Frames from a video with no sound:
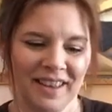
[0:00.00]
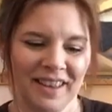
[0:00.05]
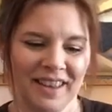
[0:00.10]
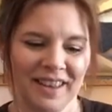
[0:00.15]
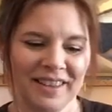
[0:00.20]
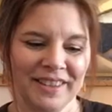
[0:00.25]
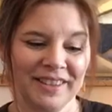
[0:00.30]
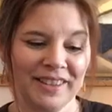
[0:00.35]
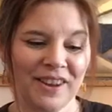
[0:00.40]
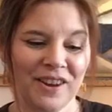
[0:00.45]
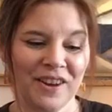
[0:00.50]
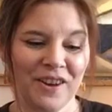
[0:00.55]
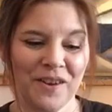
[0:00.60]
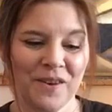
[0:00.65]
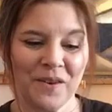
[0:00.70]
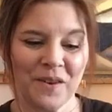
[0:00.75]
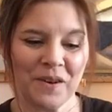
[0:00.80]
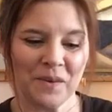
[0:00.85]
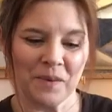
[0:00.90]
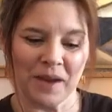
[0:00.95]

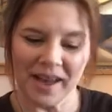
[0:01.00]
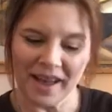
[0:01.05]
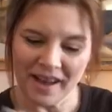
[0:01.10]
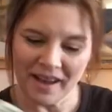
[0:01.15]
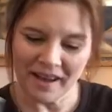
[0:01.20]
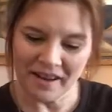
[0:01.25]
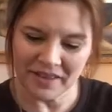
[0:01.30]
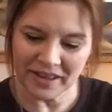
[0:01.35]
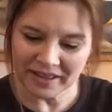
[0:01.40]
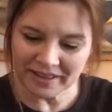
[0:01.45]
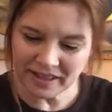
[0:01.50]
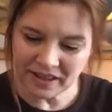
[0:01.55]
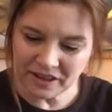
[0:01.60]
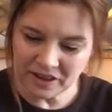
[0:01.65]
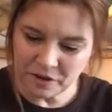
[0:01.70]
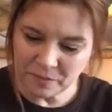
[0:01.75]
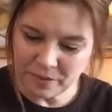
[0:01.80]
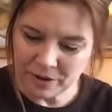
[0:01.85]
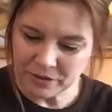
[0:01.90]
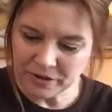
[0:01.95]
So, wow, that's a little
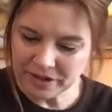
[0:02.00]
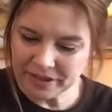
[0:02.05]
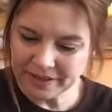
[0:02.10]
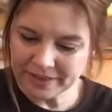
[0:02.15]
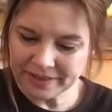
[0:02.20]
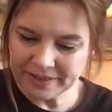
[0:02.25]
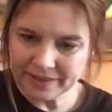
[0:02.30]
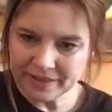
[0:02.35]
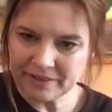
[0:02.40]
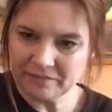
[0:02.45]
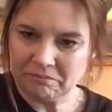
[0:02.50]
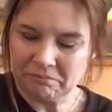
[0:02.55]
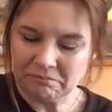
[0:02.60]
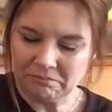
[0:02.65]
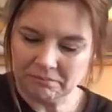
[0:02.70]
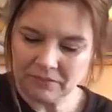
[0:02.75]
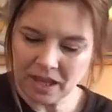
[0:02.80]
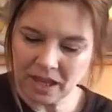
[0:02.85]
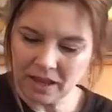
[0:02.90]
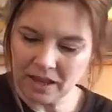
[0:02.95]
bonus.
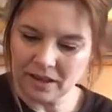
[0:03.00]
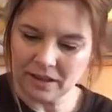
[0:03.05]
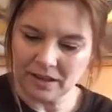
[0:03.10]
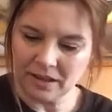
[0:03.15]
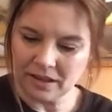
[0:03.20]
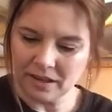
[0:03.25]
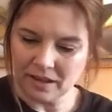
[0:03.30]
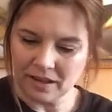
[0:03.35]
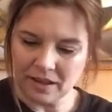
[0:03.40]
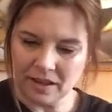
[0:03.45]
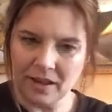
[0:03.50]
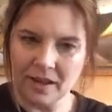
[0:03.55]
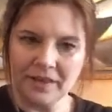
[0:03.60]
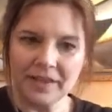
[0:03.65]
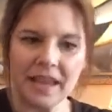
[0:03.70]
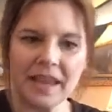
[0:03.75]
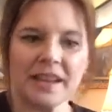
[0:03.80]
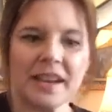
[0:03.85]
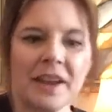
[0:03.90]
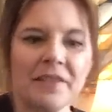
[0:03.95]
Huh.
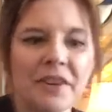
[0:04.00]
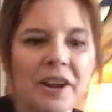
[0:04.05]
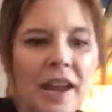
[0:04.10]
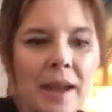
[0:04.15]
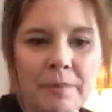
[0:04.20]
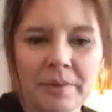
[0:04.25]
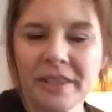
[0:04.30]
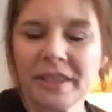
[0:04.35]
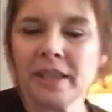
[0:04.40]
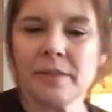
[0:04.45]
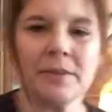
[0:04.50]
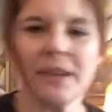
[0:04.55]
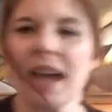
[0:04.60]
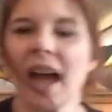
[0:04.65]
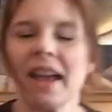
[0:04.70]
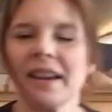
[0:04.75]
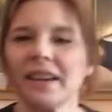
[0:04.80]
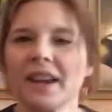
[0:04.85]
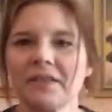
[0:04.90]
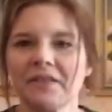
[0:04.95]
That never happens to me.
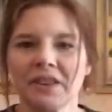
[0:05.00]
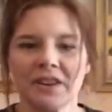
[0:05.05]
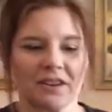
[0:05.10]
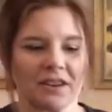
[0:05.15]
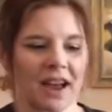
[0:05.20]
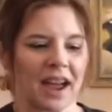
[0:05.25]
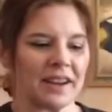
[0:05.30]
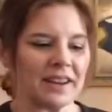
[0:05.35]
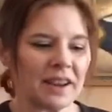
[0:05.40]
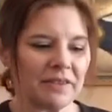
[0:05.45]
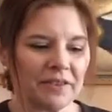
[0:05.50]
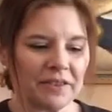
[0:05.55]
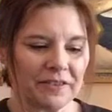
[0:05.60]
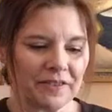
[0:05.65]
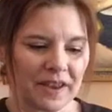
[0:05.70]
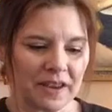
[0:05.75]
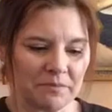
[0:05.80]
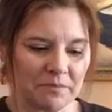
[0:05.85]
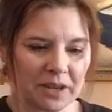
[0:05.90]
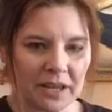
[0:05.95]
I never
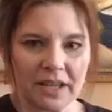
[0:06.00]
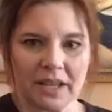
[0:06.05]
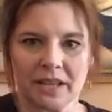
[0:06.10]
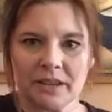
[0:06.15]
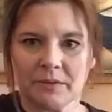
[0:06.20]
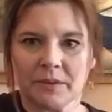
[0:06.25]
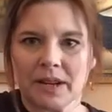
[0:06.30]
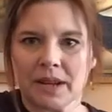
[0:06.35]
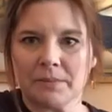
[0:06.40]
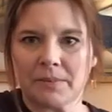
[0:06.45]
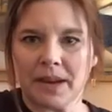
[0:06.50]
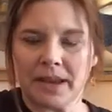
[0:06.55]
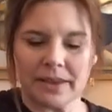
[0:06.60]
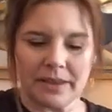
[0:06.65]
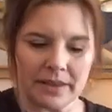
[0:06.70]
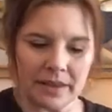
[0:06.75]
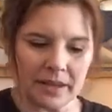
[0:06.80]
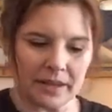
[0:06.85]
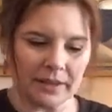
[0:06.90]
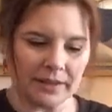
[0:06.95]
find money when I buy
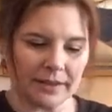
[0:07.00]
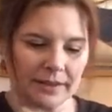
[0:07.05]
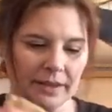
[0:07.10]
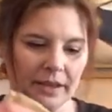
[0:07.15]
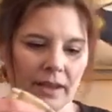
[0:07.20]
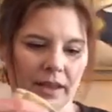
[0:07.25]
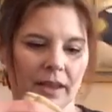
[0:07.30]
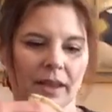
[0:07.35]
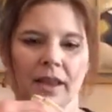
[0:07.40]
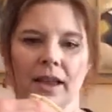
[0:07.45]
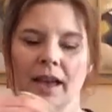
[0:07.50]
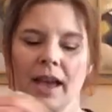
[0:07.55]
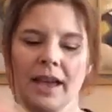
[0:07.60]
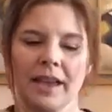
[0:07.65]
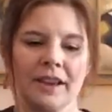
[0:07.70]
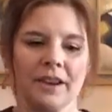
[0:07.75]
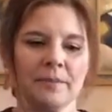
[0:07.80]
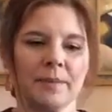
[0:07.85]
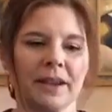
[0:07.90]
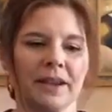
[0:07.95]
things. I
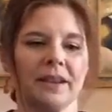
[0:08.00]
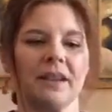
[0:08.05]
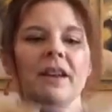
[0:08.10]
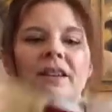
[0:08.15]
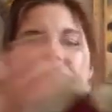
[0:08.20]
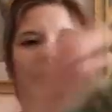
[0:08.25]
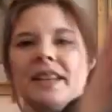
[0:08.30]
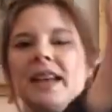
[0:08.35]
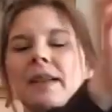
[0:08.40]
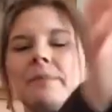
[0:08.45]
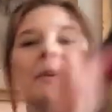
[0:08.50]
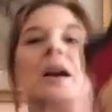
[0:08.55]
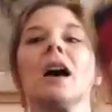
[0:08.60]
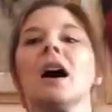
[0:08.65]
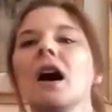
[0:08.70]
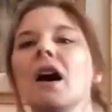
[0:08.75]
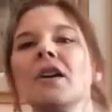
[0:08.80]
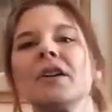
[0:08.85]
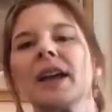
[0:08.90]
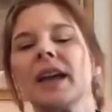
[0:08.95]
hear about it all the time.
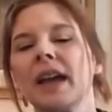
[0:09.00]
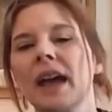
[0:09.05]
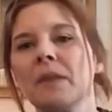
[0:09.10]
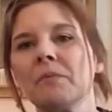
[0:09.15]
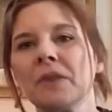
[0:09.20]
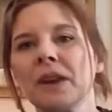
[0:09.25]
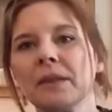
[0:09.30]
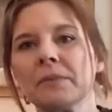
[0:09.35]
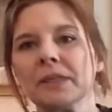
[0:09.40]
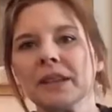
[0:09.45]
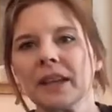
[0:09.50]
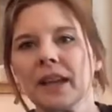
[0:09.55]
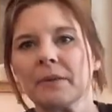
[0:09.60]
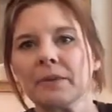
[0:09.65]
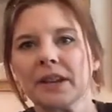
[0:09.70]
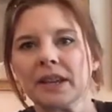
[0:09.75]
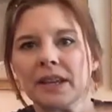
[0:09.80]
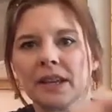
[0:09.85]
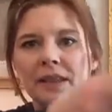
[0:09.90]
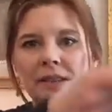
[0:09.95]
Okay, I'm rambling. I
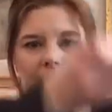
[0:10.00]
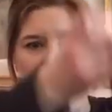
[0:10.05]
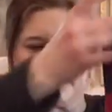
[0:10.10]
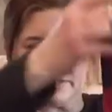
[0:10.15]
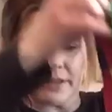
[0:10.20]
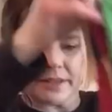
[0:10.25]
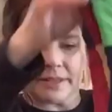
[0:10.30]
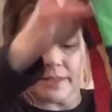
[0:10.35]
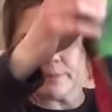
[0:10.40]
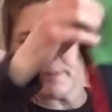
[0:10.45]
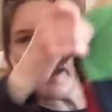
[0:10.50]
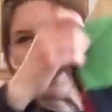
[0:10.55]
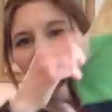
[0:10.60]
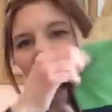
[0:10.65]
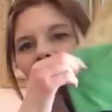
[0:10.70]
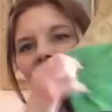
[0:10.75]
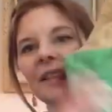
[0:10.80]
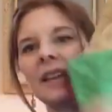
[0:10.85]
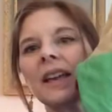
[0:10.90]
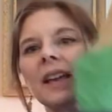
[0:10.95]
want to get through this
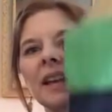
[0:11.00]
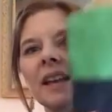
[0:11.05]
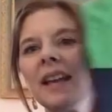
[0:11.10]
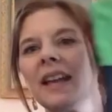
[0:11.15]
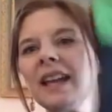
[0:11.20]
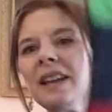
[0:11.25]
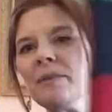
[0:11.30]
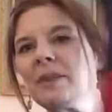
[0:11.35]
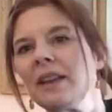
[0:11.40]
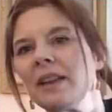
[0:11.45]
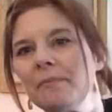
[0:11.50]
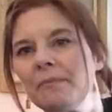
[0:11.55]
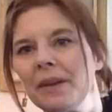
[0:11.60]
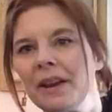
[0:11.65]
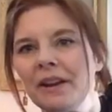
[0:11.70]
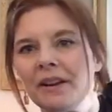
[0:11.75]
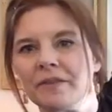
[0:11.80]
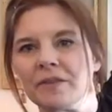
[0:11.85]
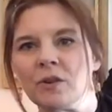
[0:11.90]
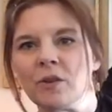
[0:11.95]
box. Anyway,
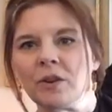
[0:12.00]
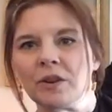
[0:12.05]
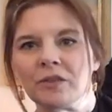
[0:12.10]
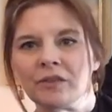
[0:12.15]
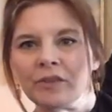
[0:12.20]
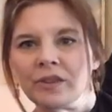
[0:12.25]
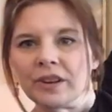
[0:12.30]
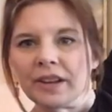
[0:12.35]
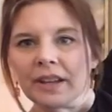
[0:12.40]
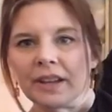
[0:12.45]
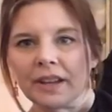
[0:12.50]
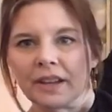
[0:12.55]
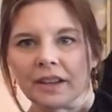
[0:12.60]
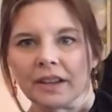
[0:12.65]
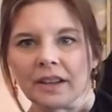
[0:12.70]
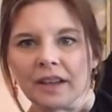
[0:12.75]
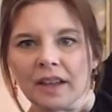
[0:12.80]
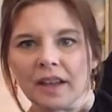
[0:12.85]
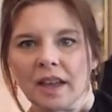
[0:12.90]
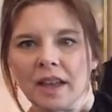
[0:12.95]
pair of corduroy
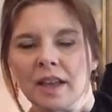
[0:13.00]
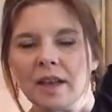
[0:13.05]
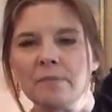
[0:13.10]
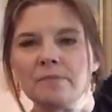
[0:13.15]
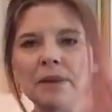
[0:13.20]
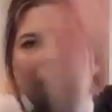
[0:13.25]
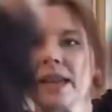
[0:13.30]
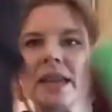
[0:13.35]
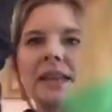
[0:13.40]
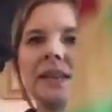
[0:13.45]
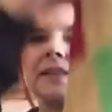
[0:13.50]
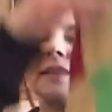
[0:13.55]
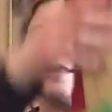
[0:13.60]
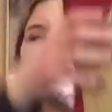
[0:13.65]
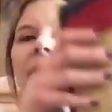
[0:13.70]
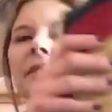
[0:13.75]
pants.